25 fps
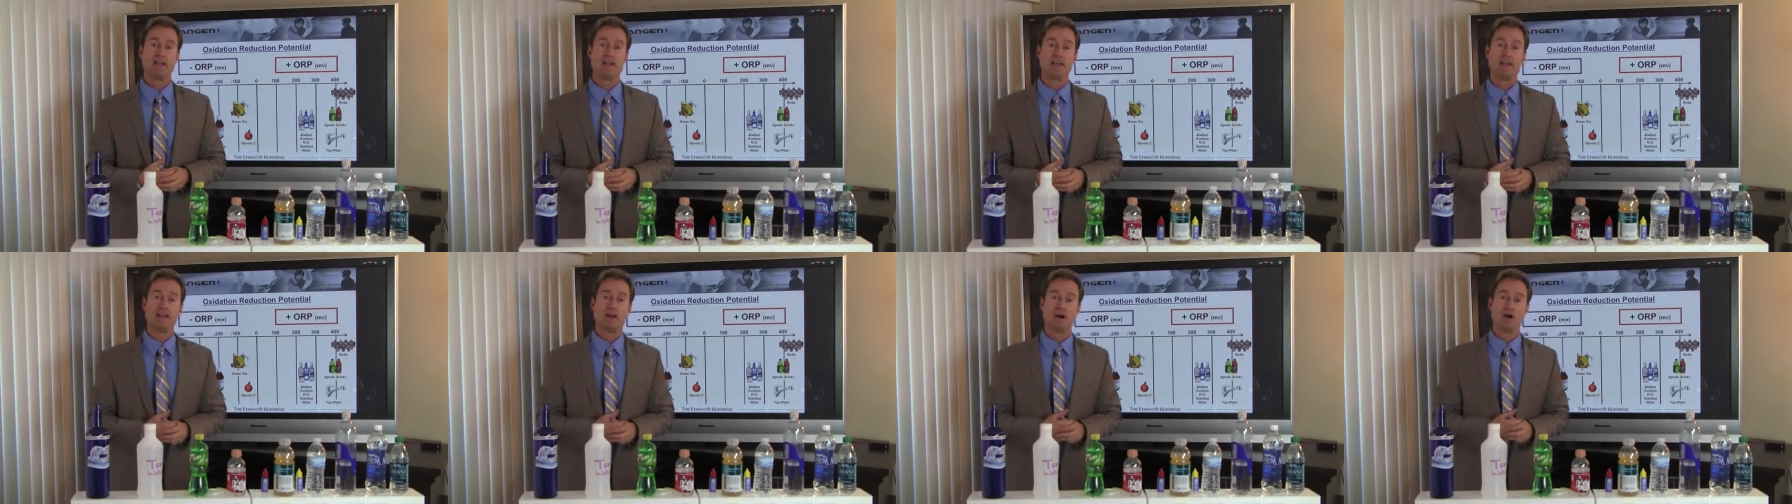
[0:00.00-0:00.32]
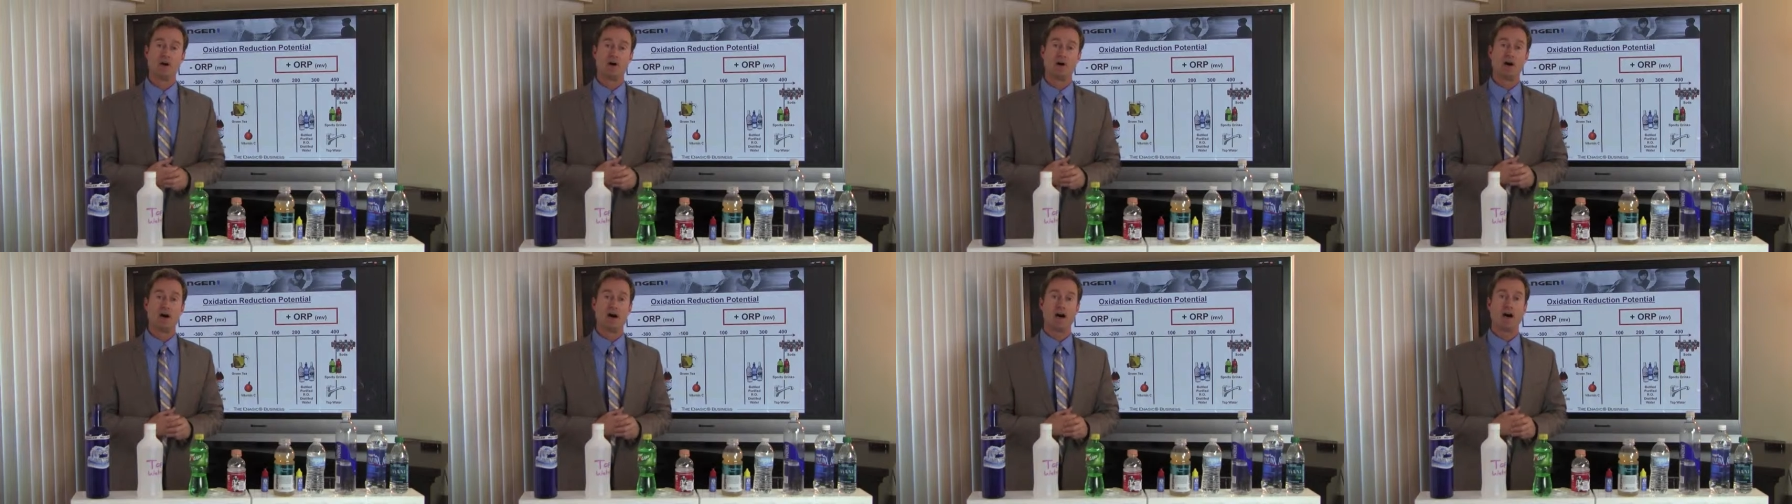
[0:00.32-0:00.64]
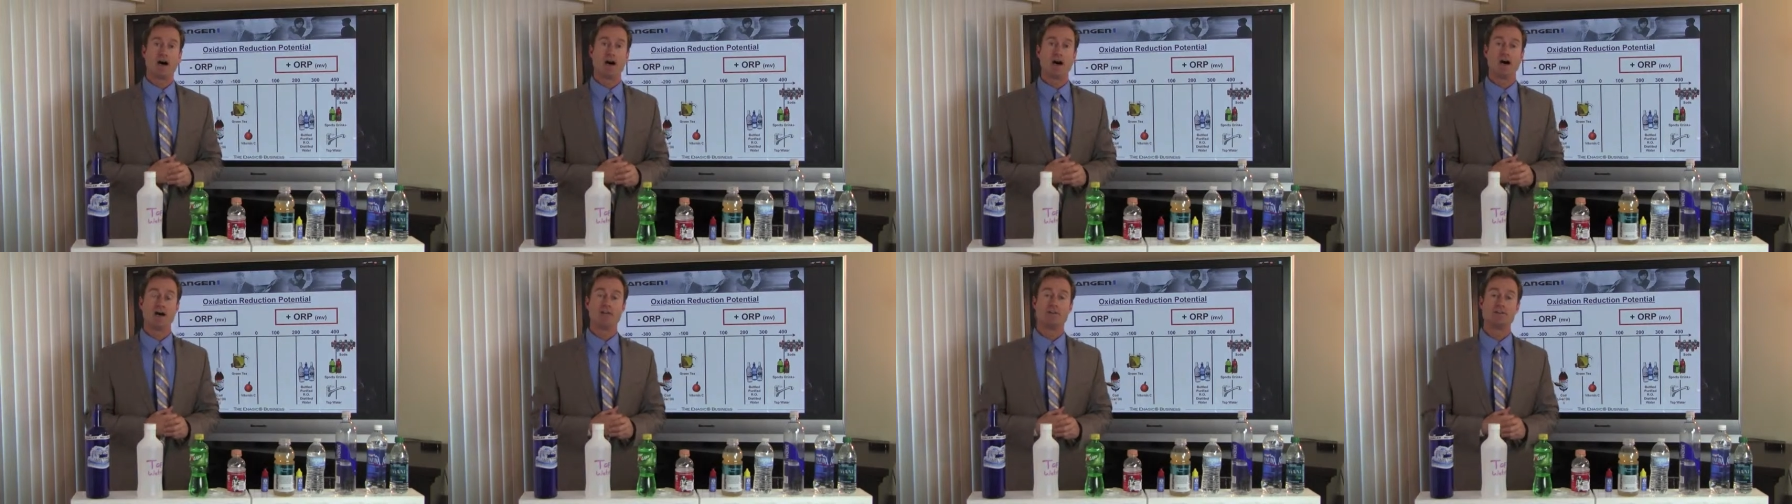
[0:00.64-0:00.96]

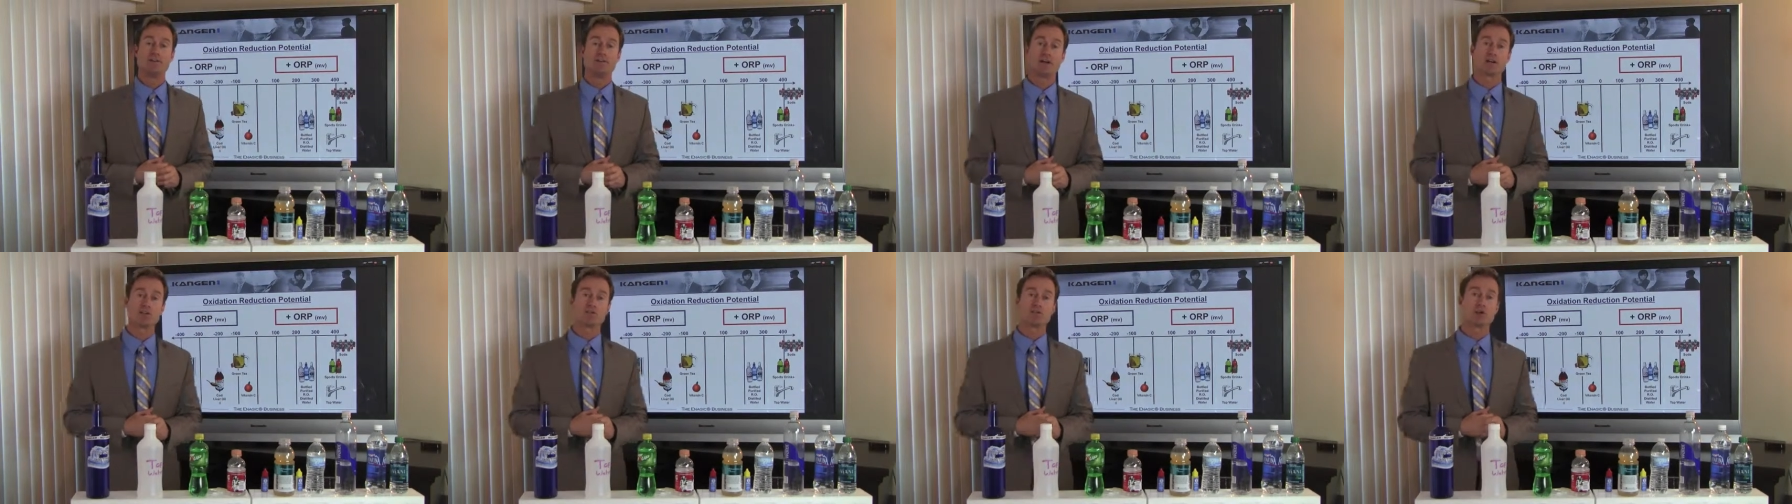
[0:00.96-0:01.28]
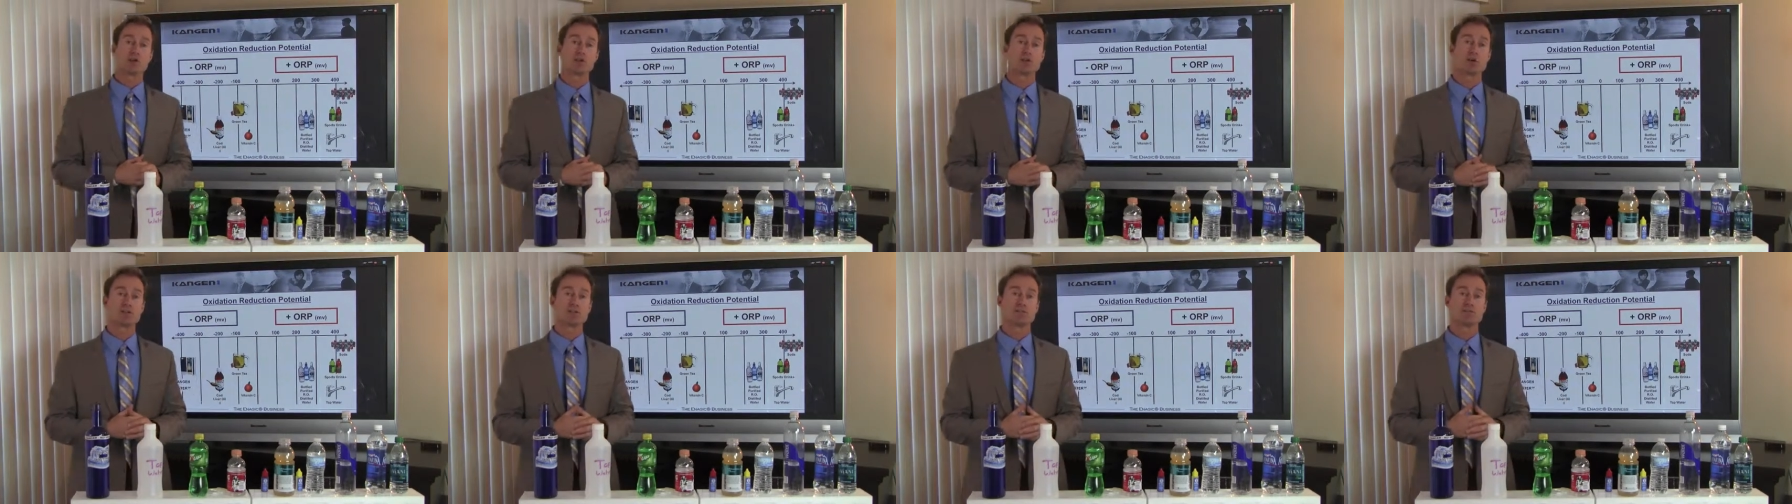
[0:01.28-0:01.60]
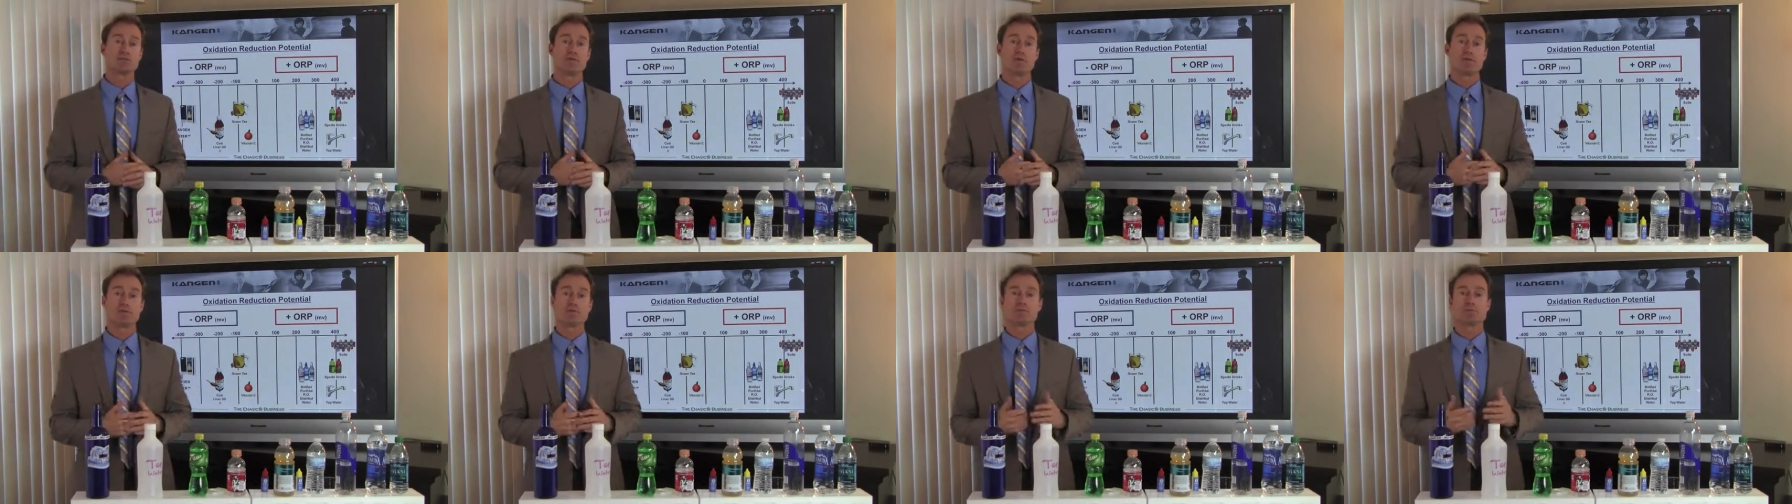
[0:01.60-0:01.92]
Now, Dr.
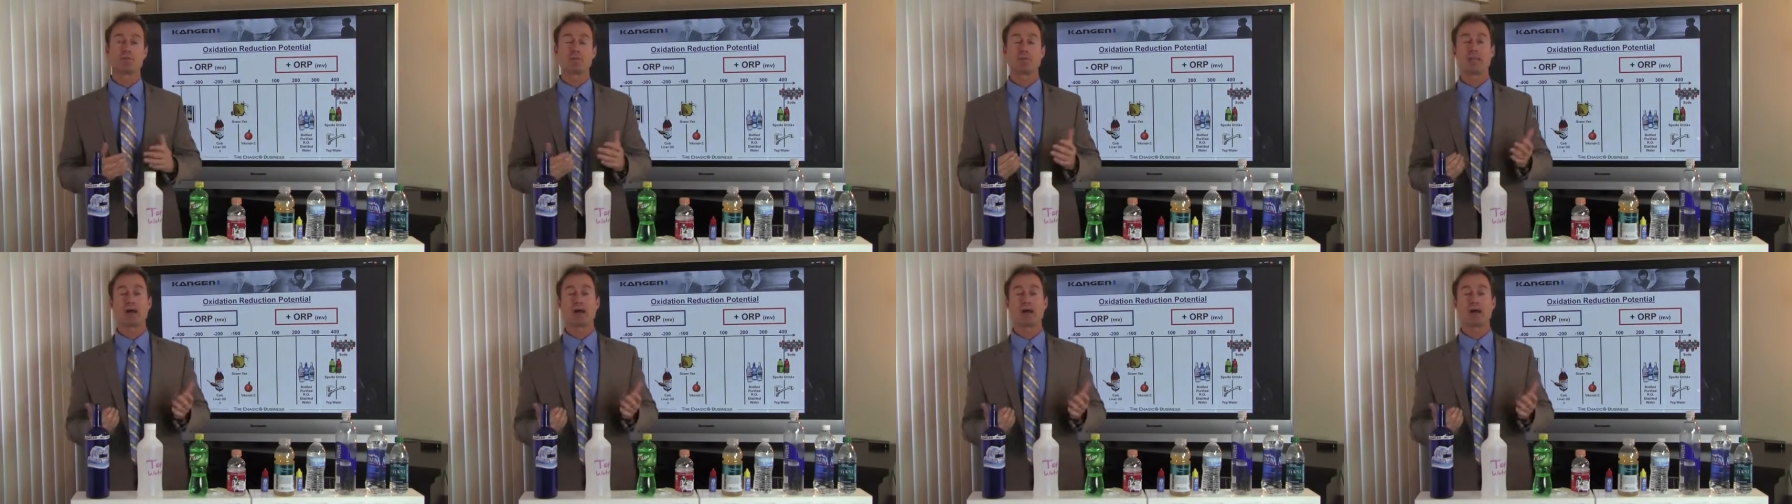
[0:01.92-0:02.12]
Horst Filzer,